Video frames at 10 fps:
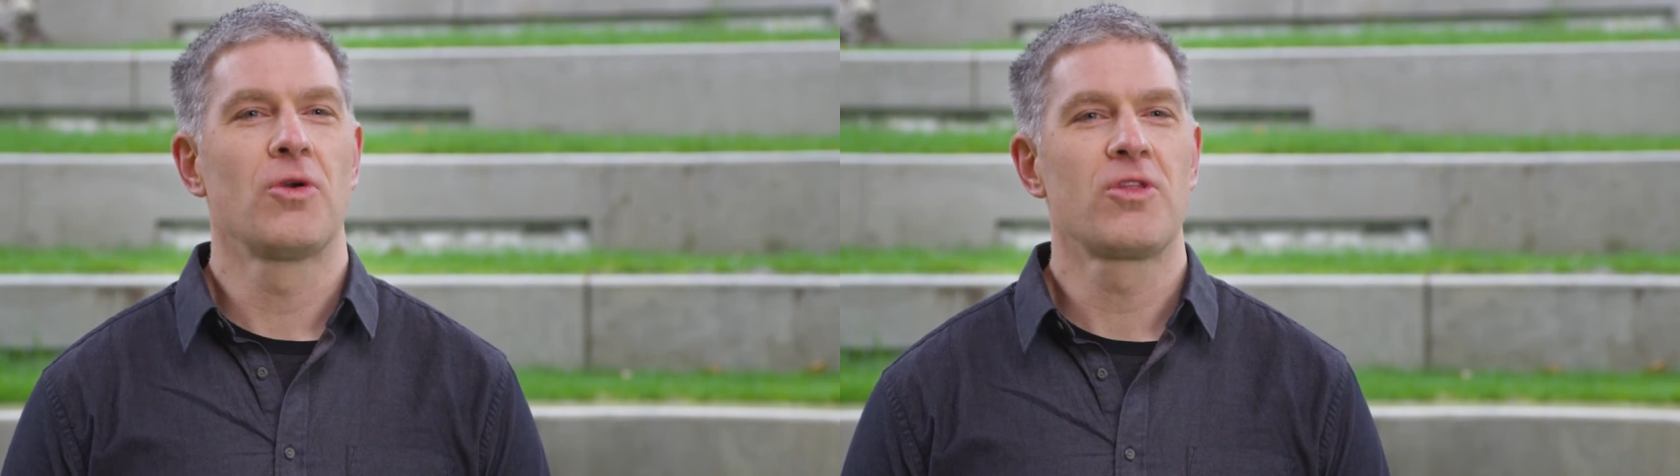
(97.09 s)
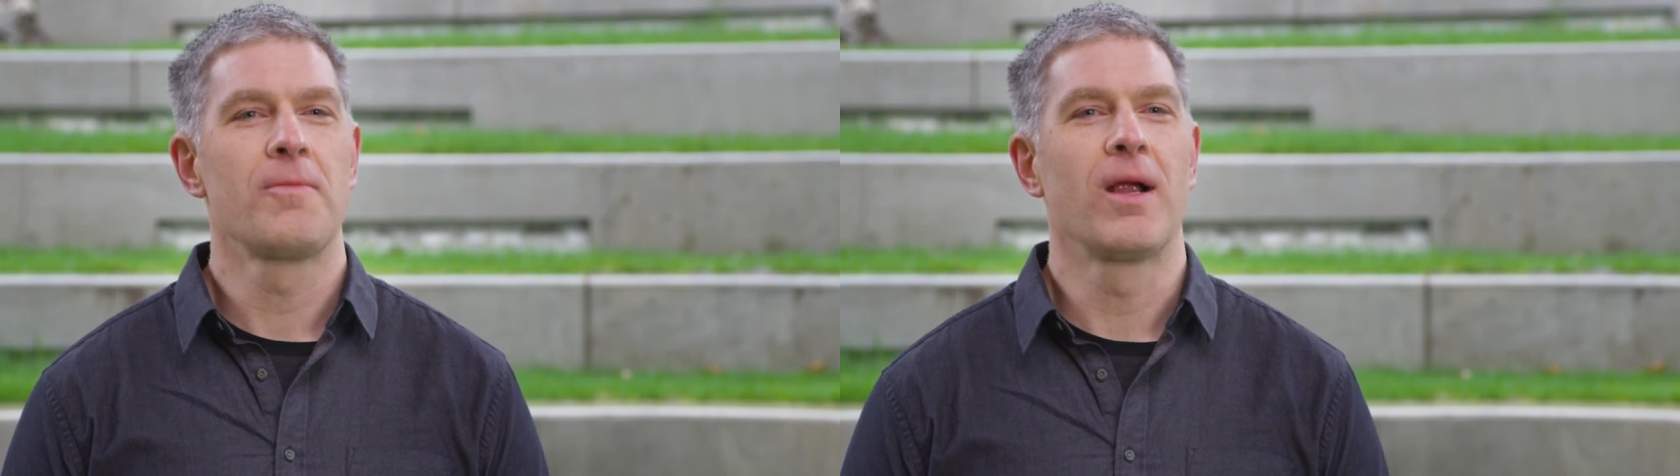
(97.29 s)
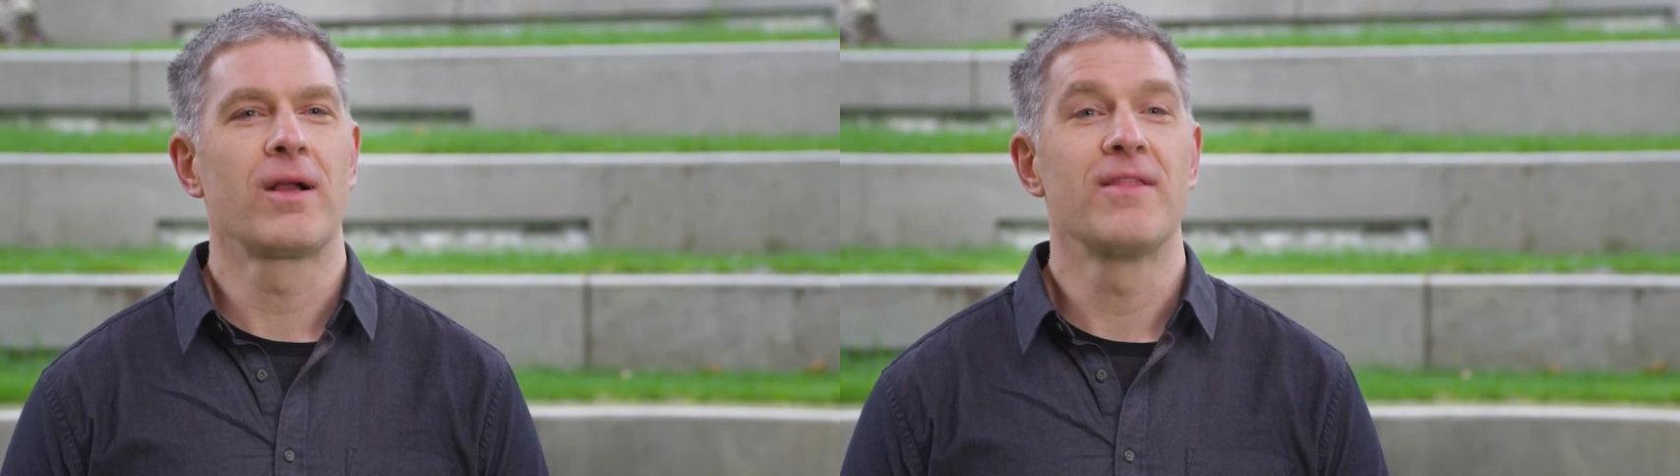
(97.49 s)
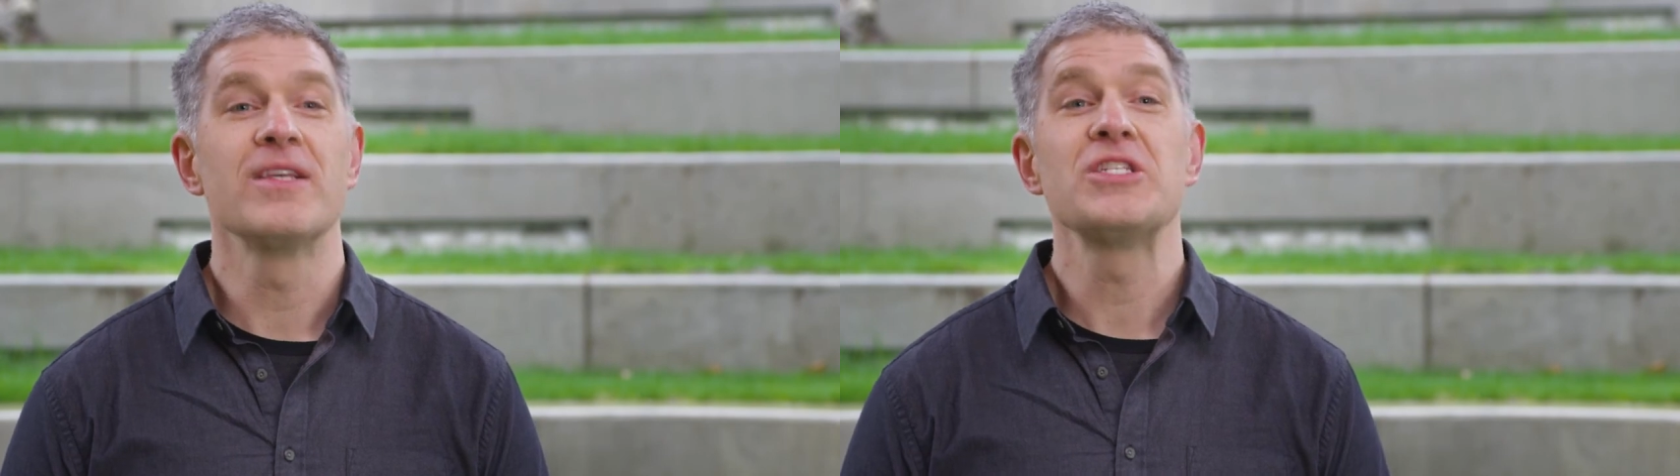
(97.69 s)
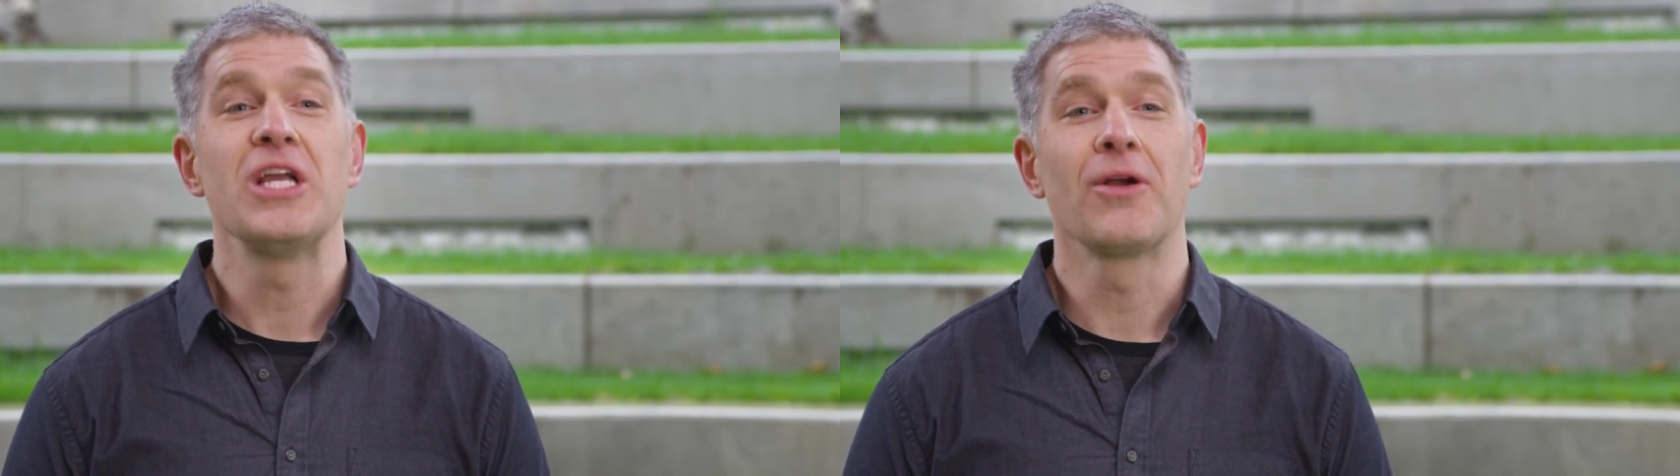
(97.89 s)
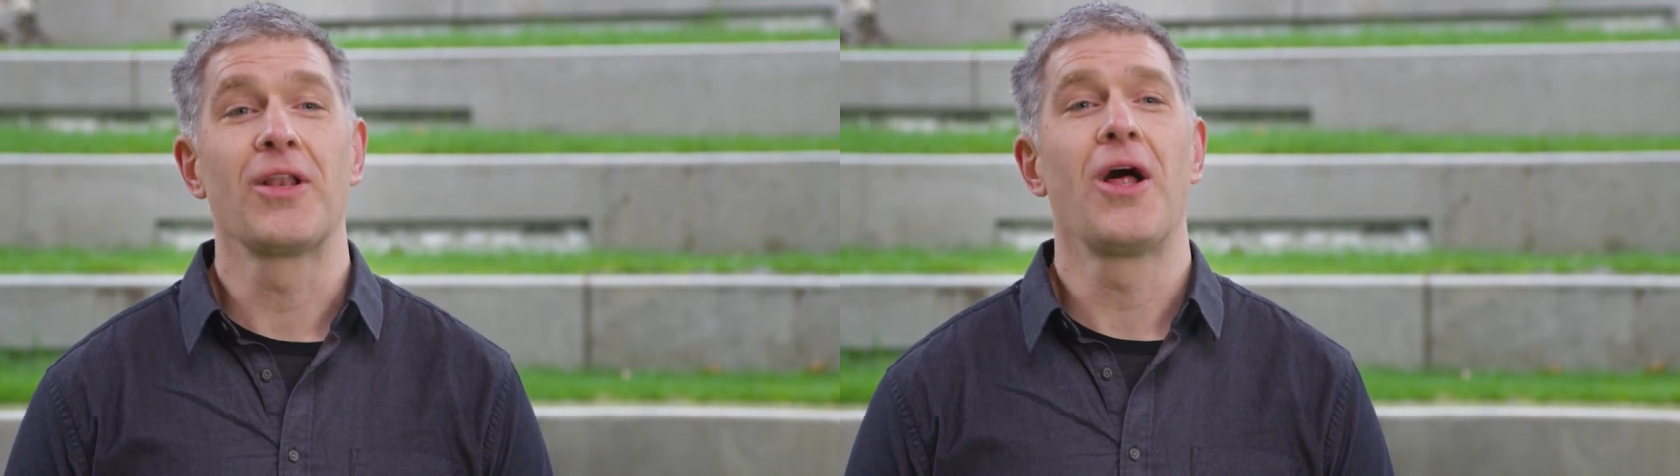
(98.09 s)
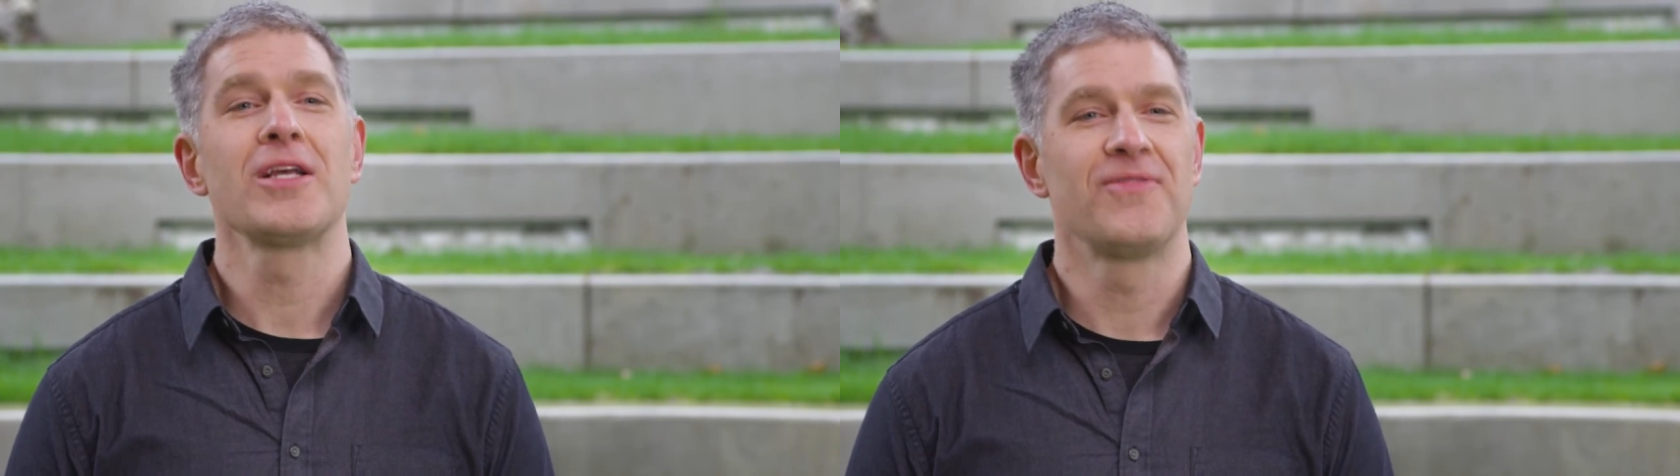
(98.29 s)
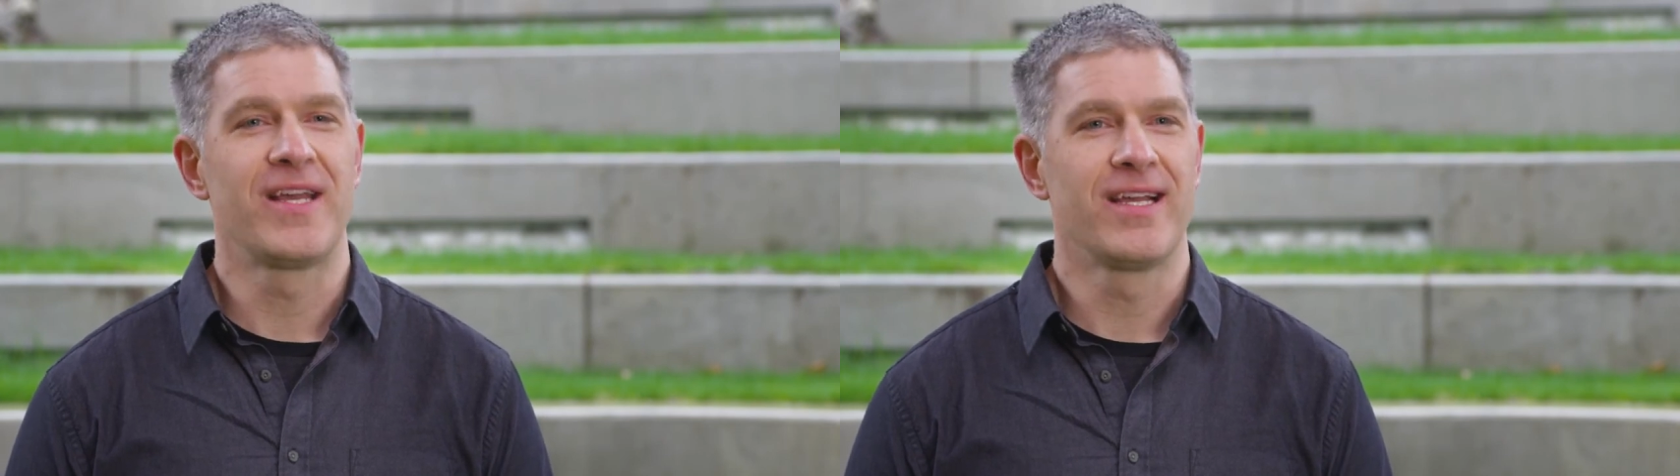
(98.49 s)
North America this year in
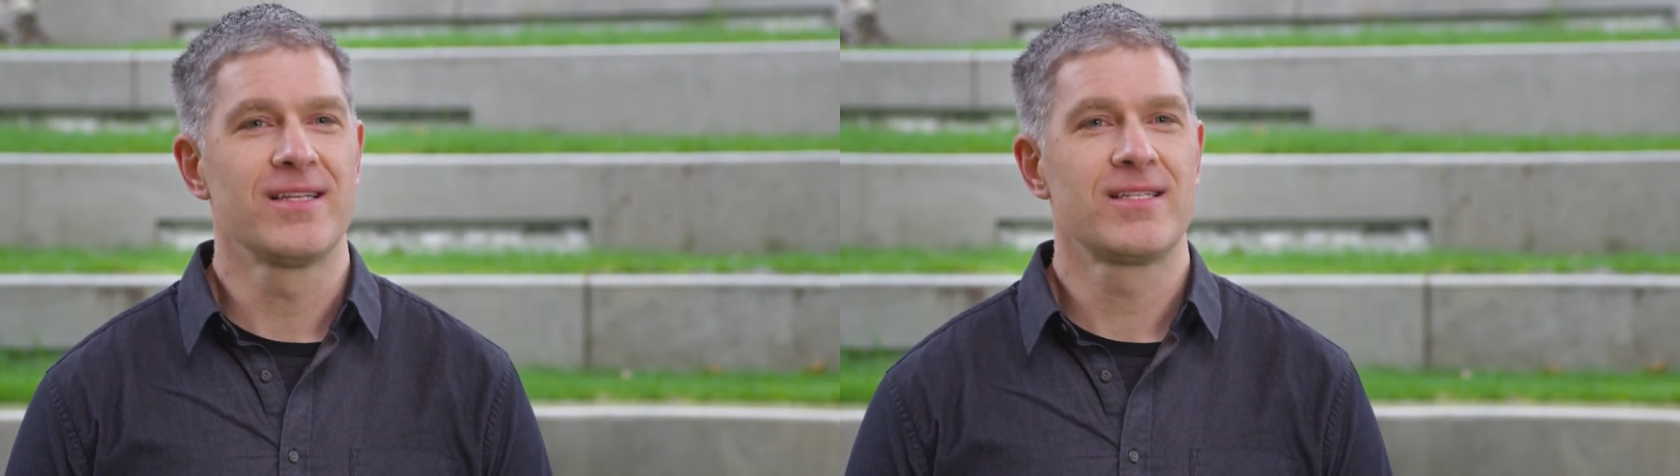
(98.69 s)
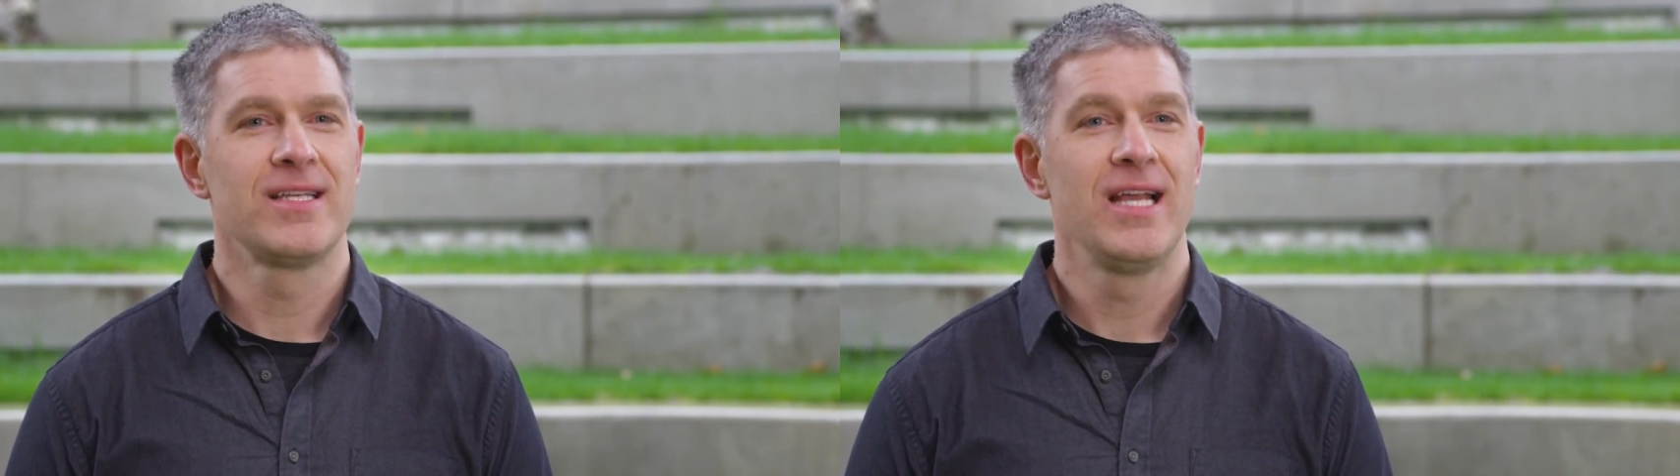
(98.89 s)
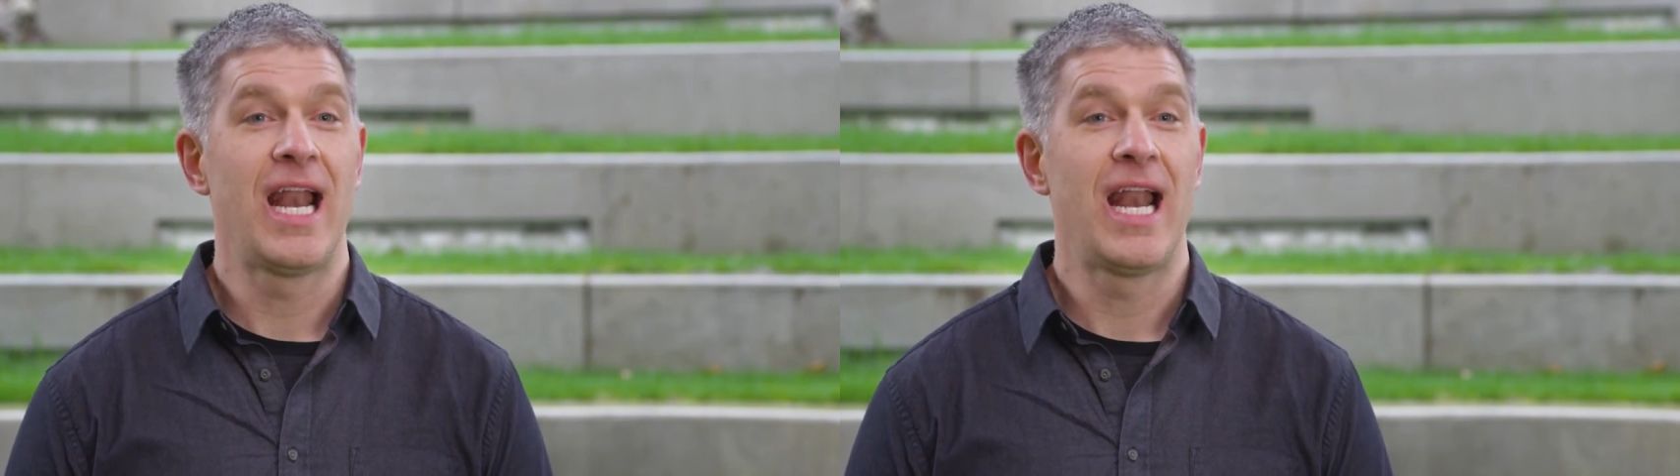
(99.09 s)
Las Vegas,